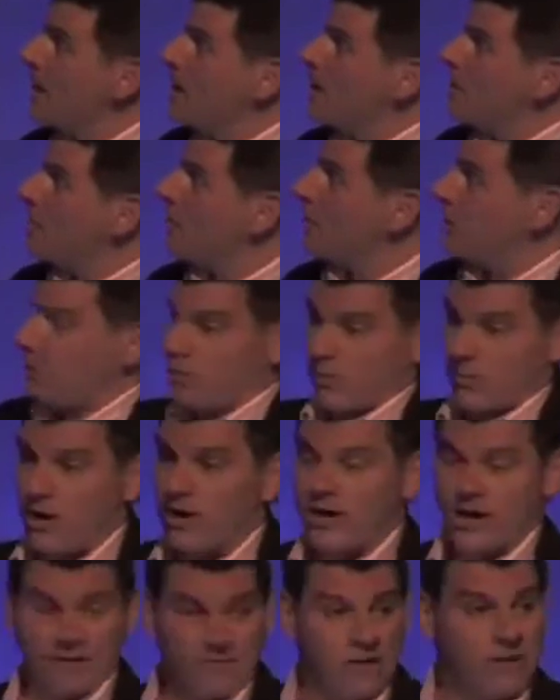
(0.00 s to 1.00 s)
But if we're
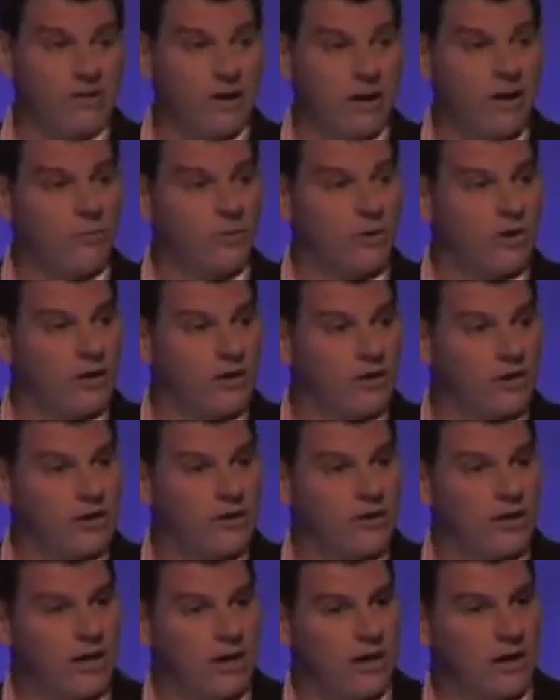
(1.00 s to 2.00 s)
marking our own homework
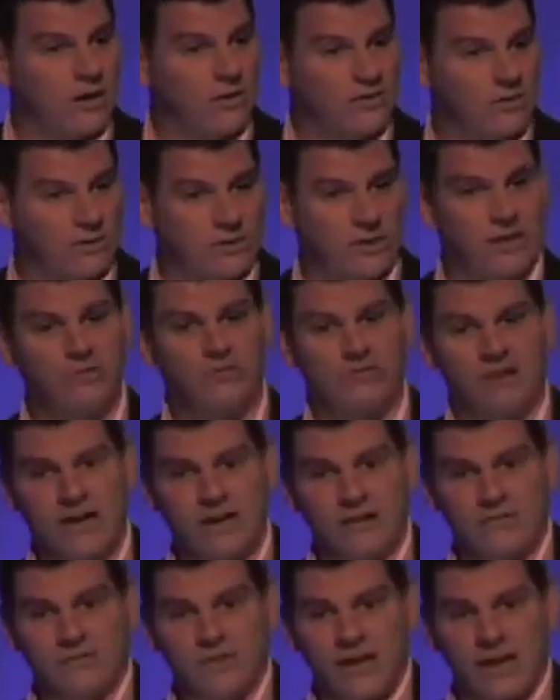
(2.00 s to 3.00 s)
on the delivery
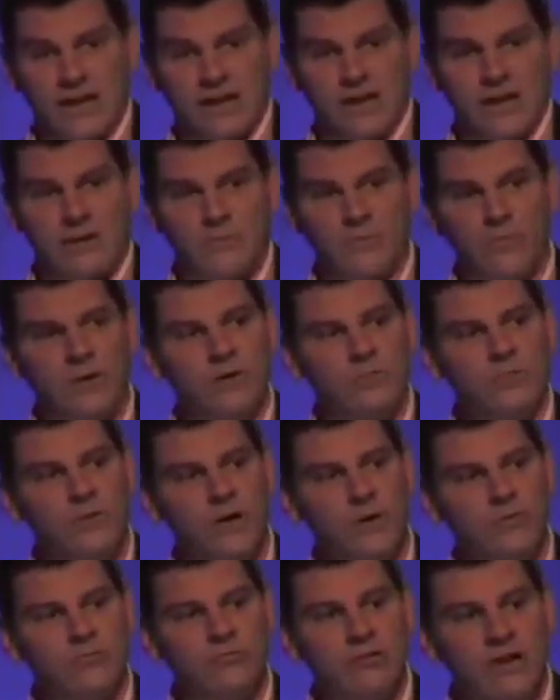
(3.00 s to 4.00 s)
end of that,
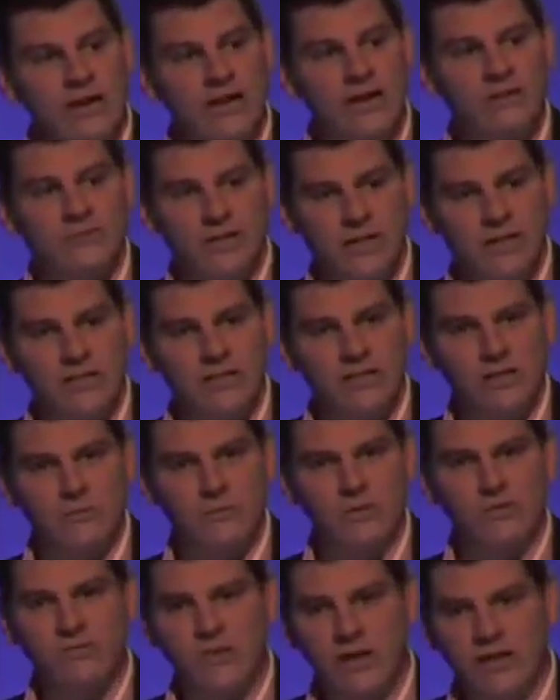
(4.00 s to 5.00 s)
what real innovation
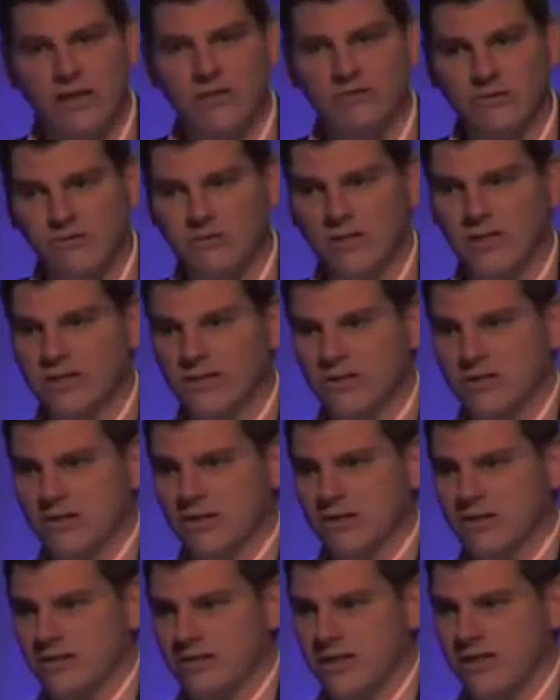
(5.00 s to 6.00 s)
have we really driven
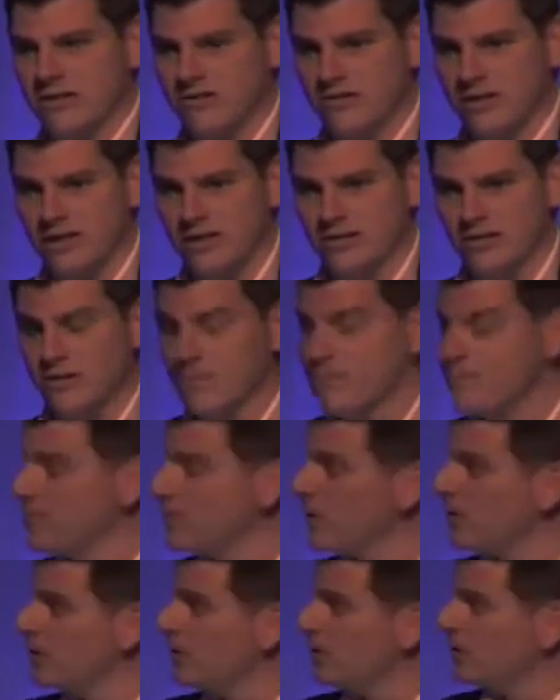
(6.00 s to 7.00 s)
into that sector?
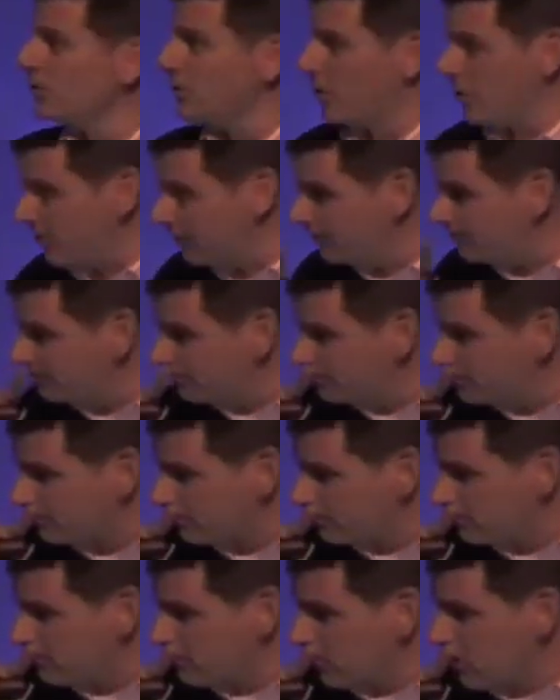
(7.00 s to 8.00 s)
So
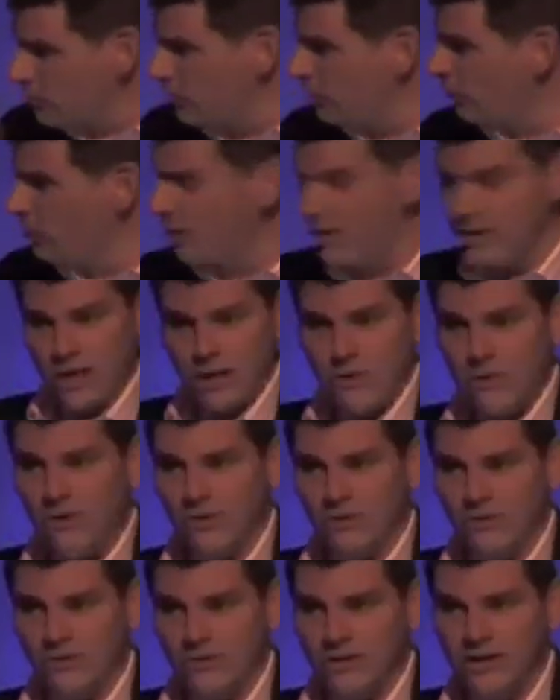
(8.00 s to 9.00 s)
before I go
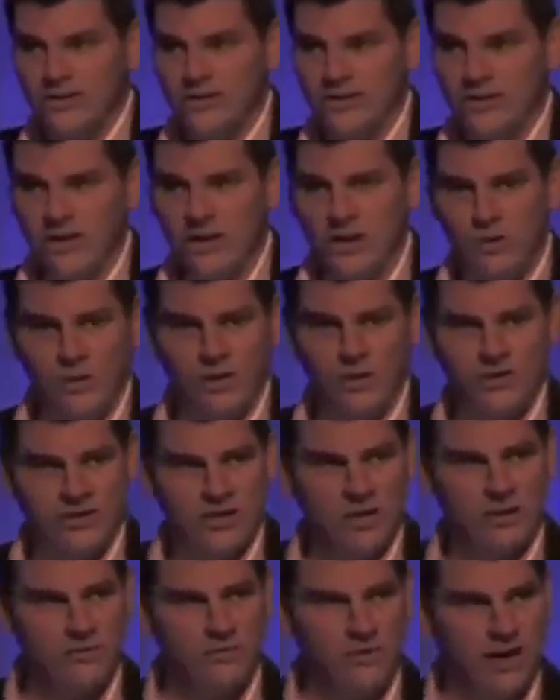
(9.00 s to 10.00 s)
on, can I just get a quick
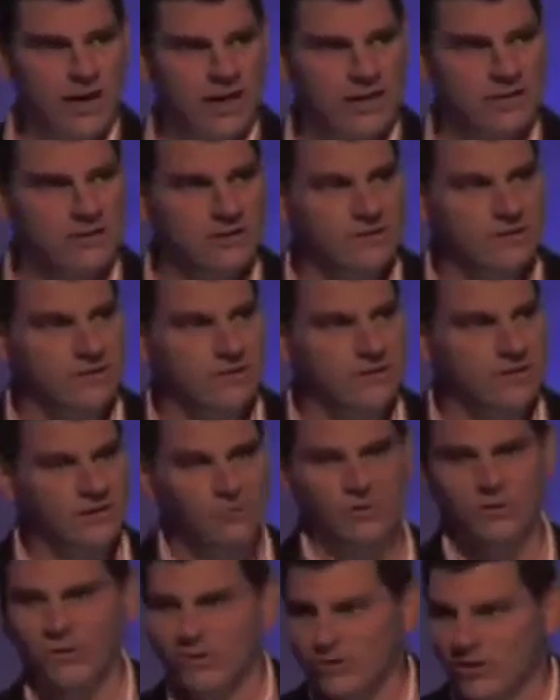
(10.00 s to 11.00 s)
show of hands? It's
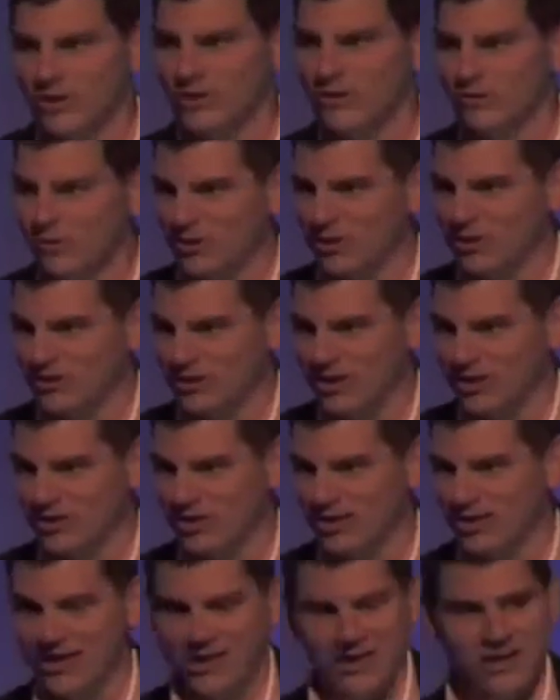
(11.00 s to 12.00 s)
always good to know your audience,
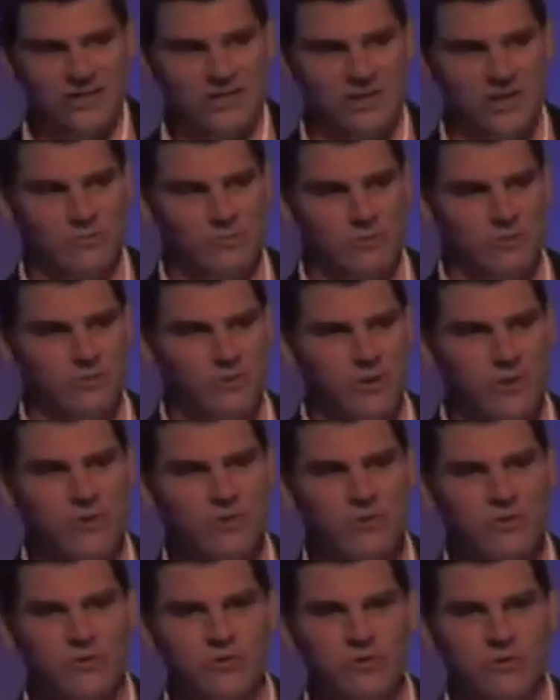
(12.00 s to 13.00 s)
actually, in terms of
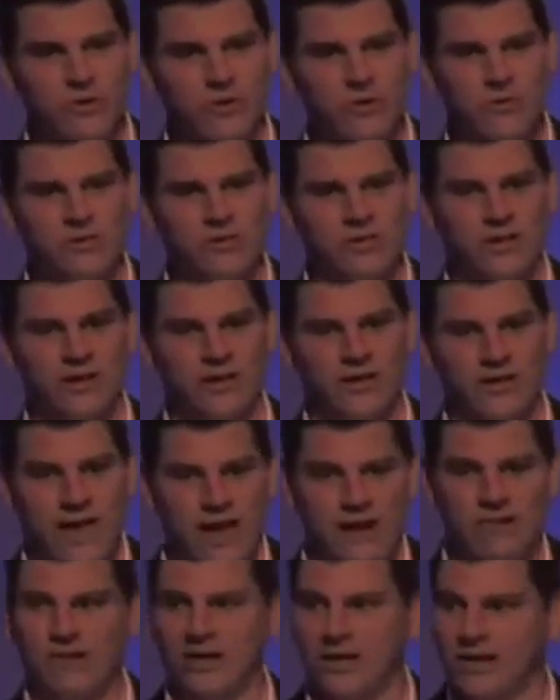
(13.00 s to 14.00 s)
who is a
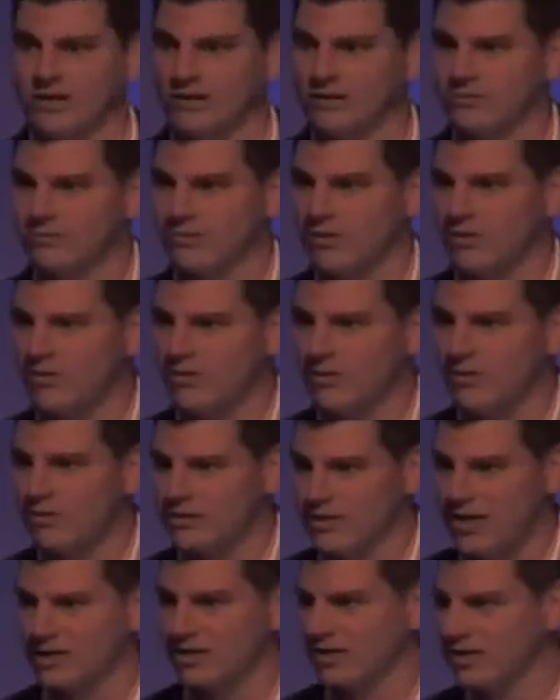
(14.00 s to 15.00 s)
carrier, who
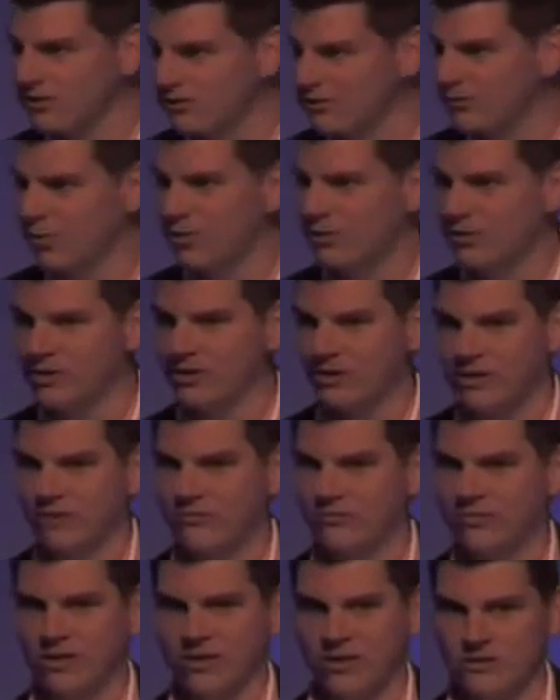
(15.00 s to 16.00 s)
is actually involved in
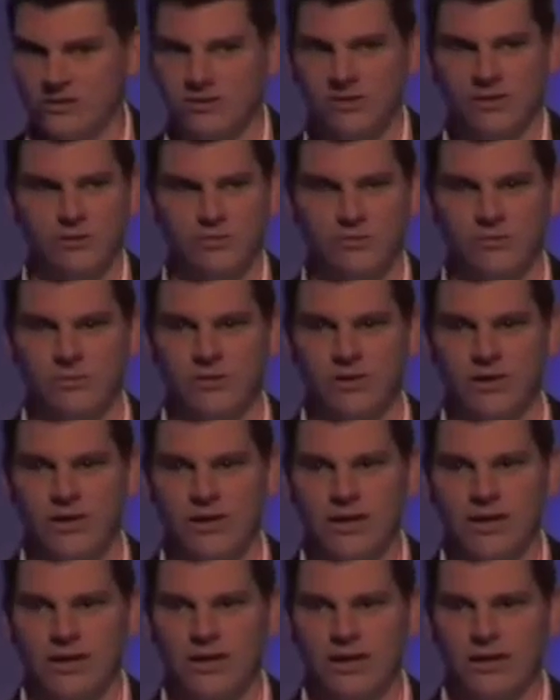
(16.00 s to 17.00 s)
delivering stuff.
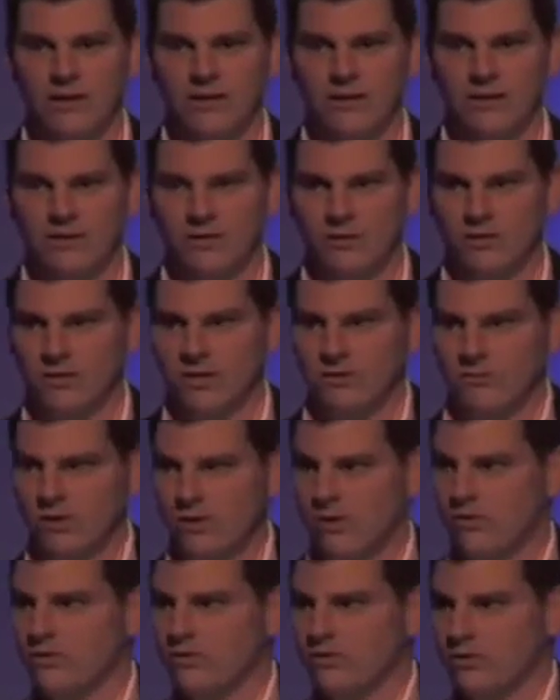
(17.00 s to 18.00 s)
Good stuff.
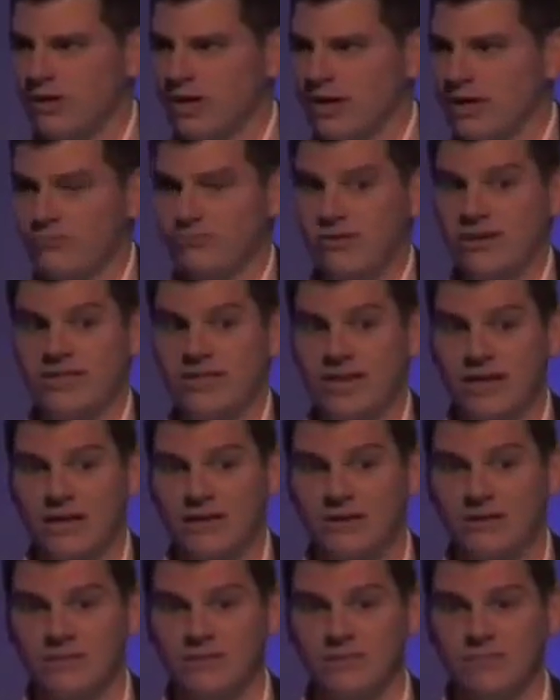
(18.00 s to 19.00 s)
Any
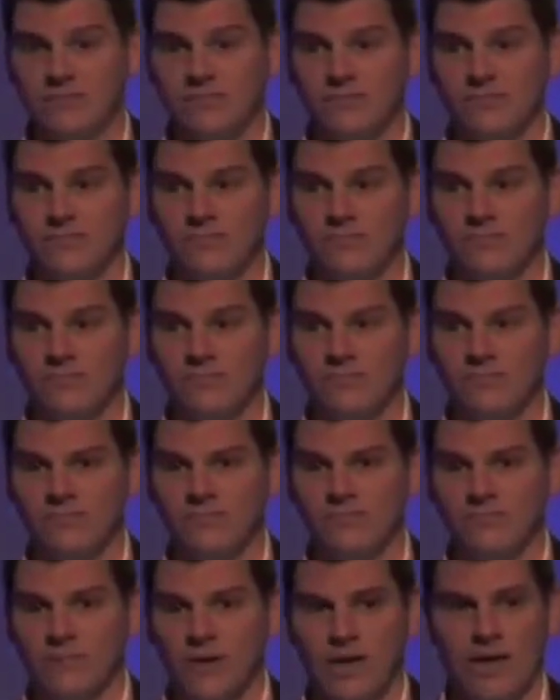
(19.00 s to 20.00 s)
retailers?
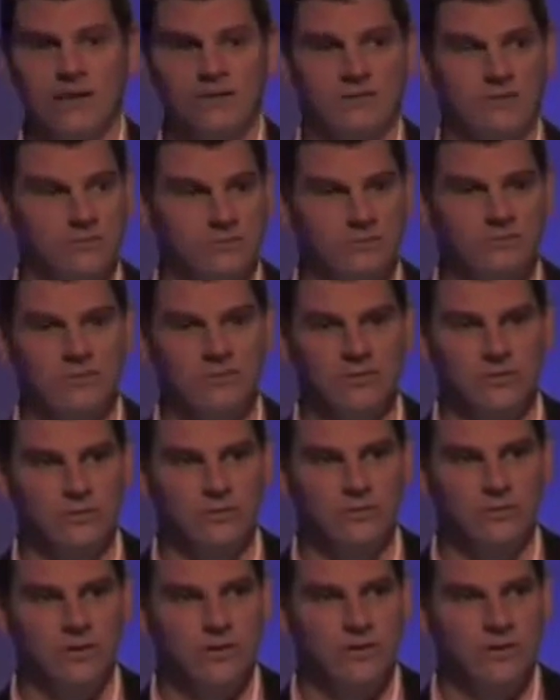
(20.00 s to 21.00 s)
Excellent. That's
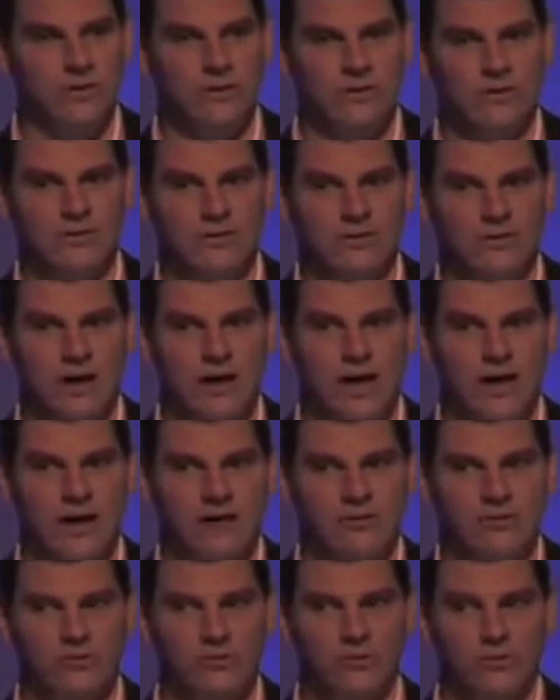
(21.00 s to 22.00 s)

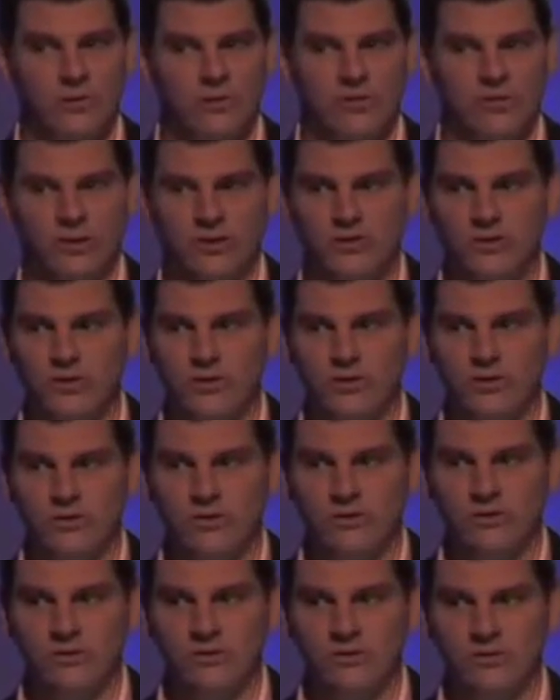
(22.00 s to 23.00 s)
good. Software
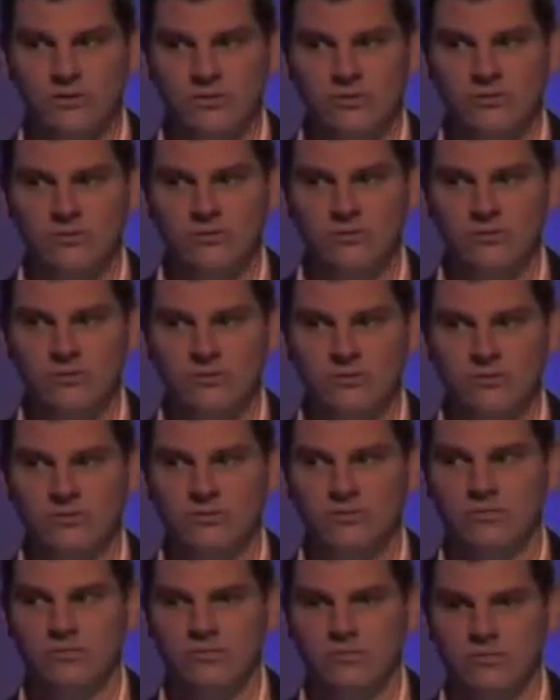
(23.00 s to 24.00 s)
solutions?
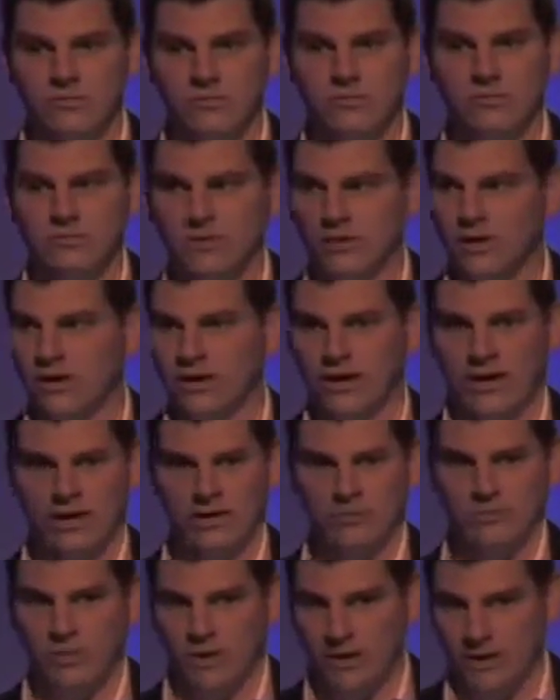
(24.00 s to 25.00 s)
Okay,
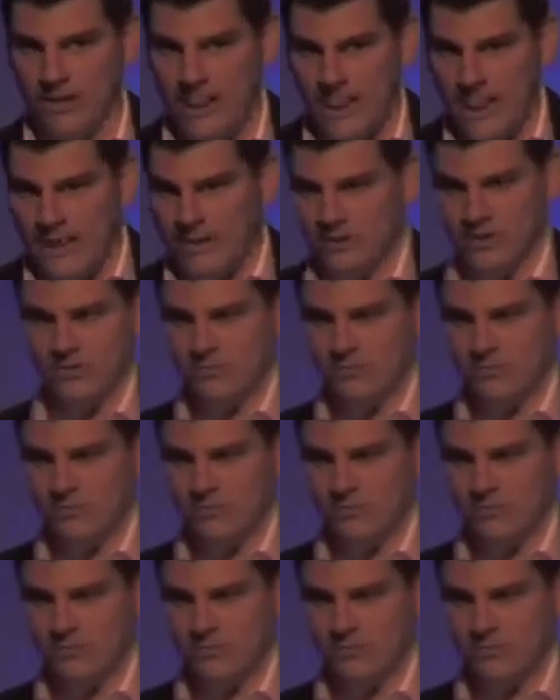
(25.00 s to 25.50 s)
that's brilliant. So it's